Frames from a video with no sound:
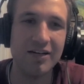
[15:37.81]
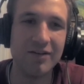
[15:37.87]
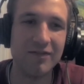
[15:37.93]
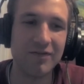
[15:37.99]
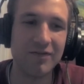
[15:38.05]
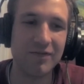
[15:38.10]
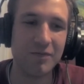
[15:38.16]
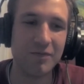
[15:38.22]

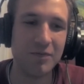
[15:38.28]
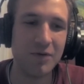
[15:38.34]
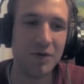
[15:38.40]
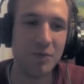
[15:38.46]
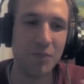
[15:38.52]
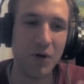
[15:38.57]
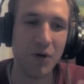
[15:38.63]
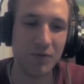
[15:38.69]
of
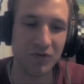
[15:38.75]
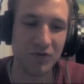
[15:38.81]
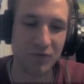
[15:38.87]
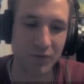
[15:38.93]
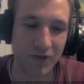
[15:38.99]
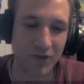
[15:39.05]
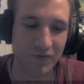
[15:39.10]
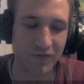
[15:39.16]
moments
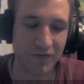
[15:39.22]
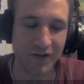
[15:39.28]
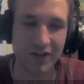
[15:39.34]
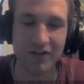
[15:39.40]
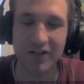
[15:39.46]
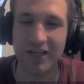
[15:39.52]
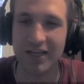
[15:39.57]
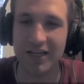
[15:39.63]
where you
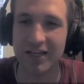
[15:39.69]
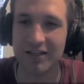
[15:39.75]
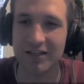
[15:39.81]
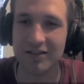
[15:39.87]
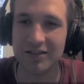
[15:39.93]
felt like,